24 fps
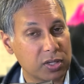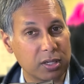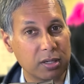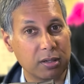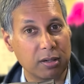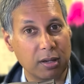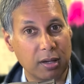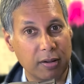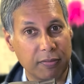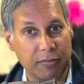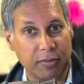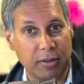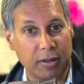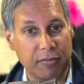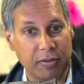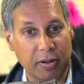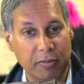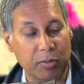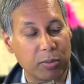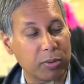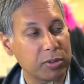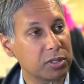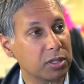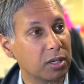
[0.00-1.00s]
And if, if
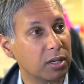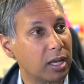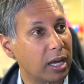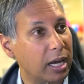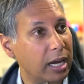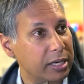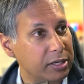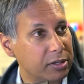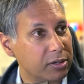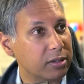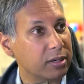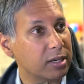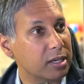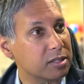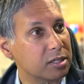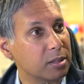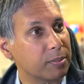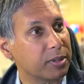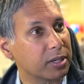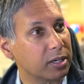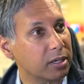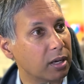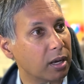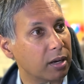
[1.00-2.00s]
everyone's aligned, you can get
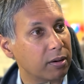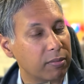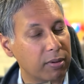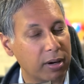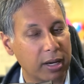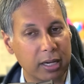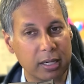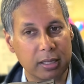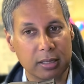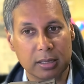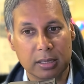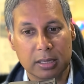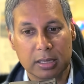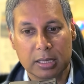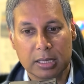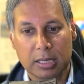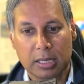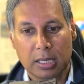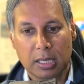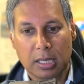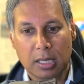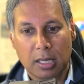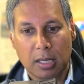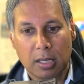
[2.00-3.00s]
something done, right?
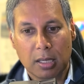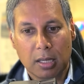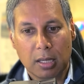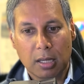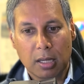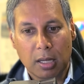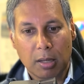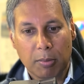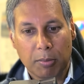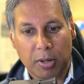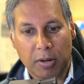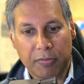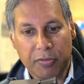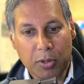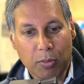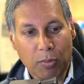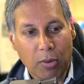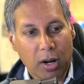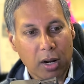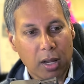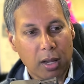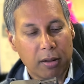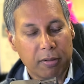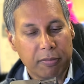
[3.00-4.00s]
But if you
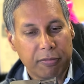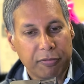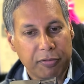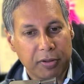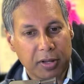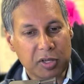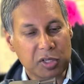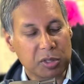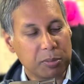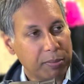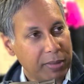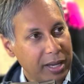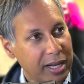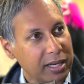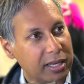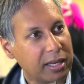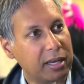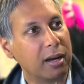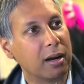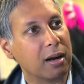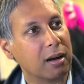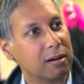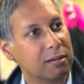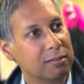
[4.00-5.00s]
want to fix
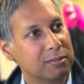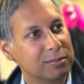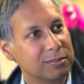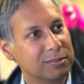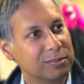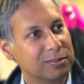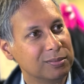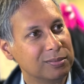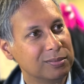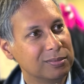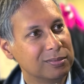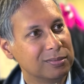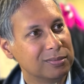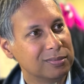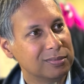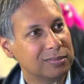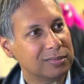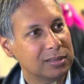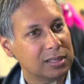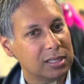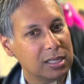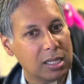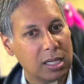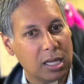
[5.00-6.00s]
Medicare,
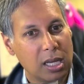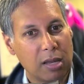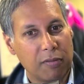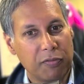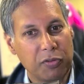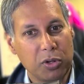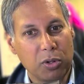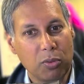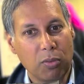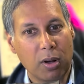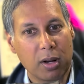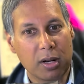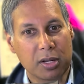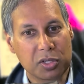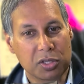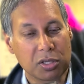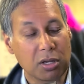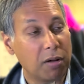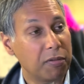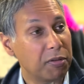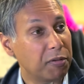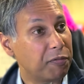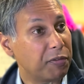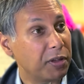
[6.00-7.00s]
if you want to
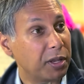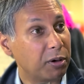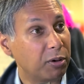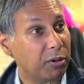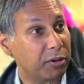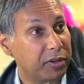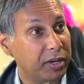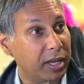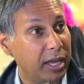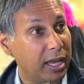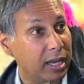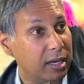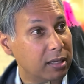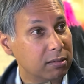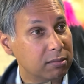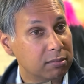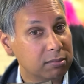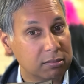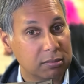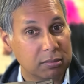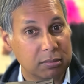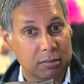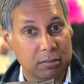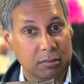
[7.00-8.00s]
solve the federal debt,
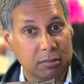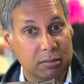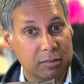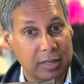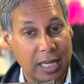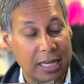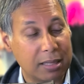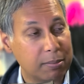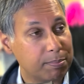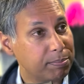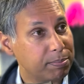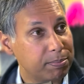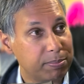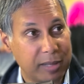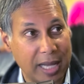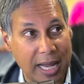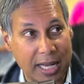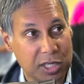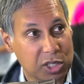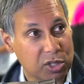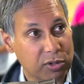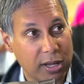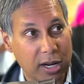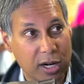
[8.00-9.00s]
that,
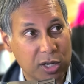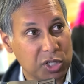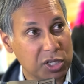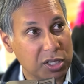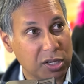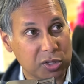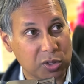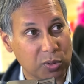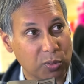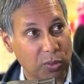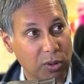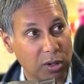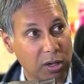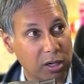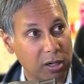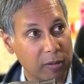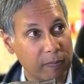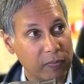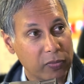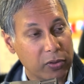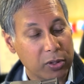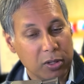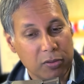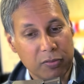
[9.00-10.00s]
that strategy doesn't work.
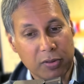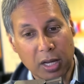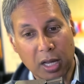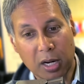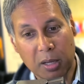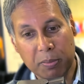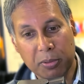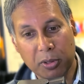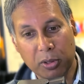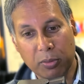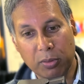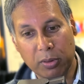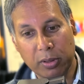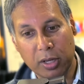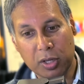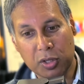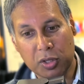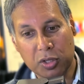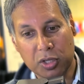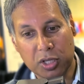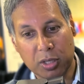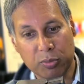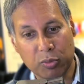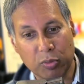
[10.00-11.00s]
You've got to build
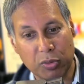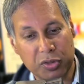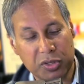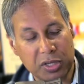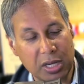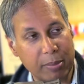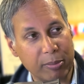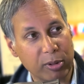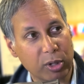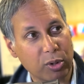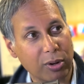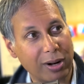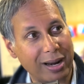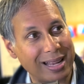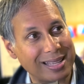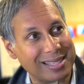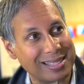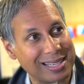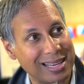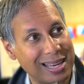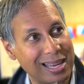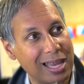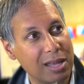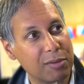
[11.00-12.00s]
relationships with
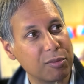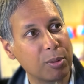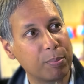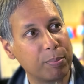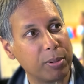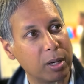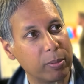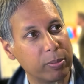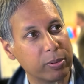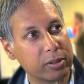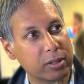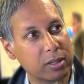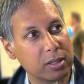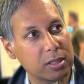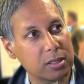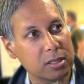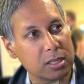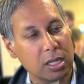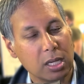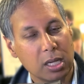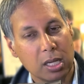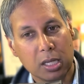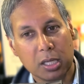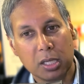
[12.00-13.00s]
Democrats and Republicans.
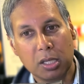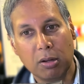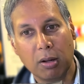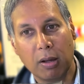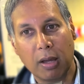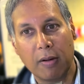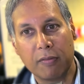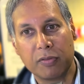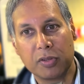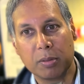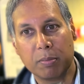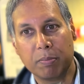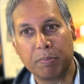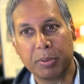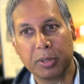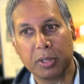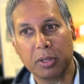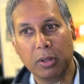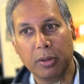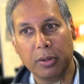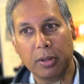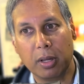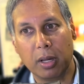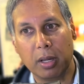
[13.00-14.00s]
You have to
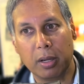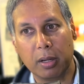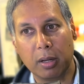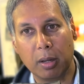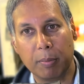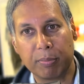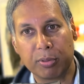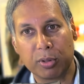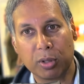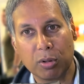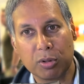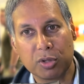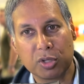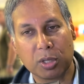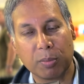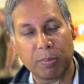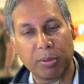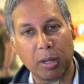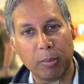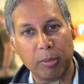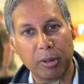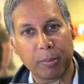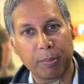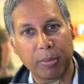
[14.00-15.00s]
build an approach to
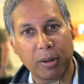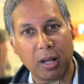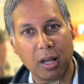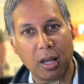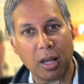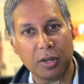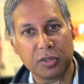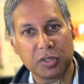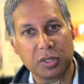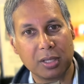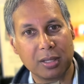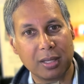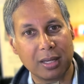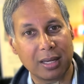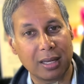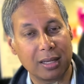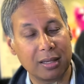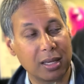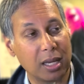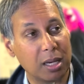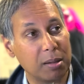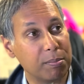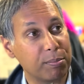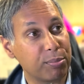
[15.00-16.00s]
public policy that can
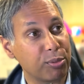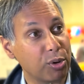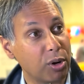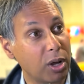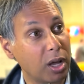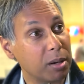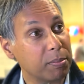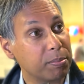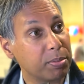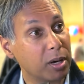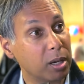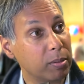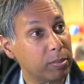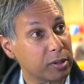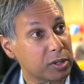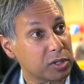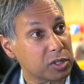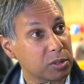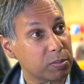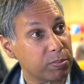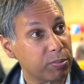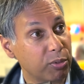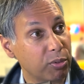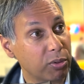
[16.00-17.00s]
get broad public
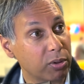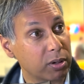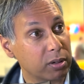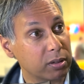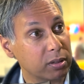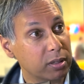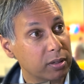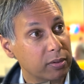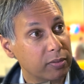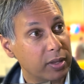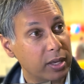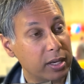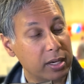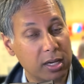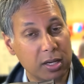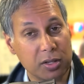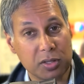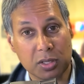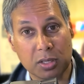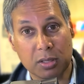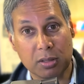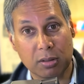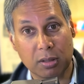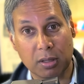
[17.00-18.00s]
support that
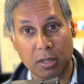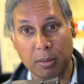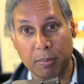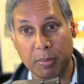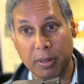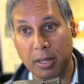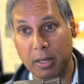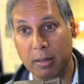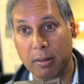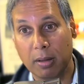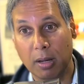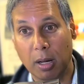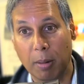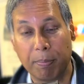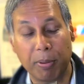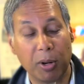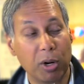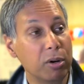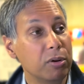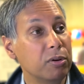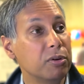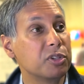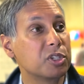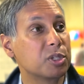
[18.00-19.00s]
isn't going to be
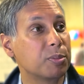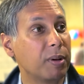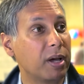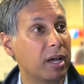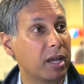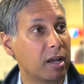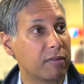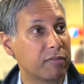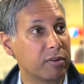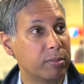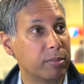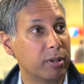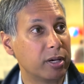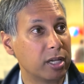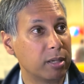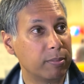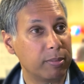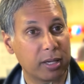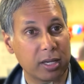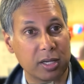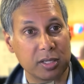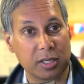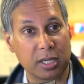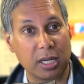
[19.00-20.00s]
opposed by everybody
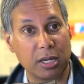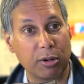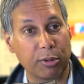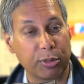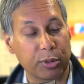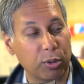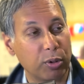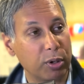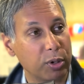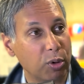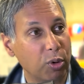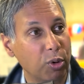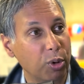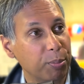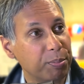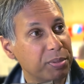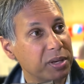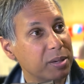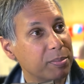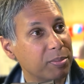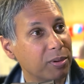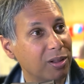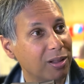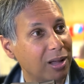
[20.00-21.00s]
because say you're throwing old
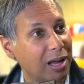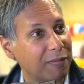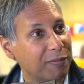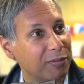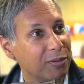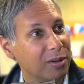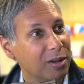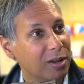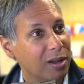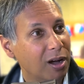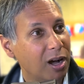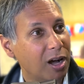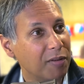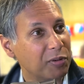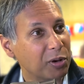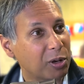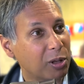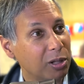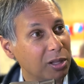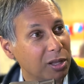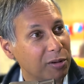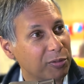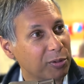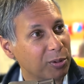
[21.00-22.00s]
people off off a
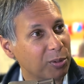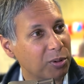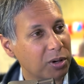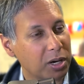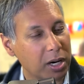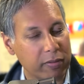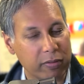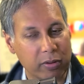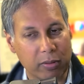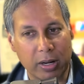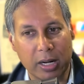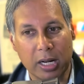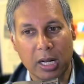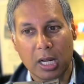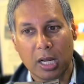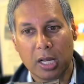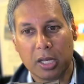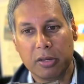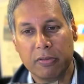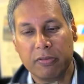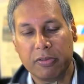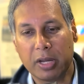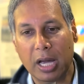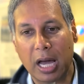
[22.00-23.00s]
cliff or whatever, right?
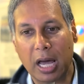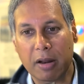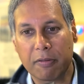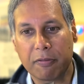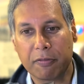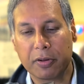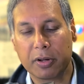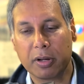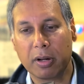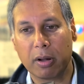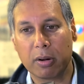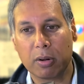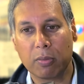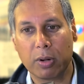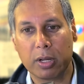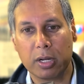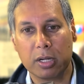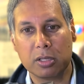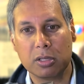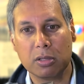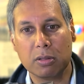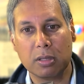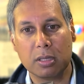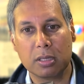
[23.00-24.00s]
You've got to figure out a way to
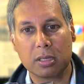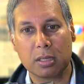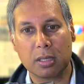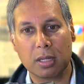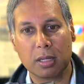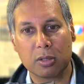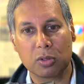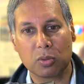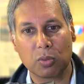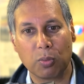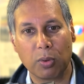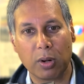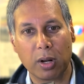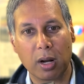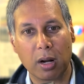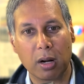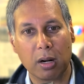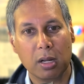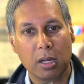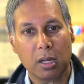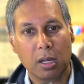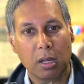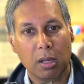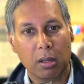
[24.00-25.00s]
do these things where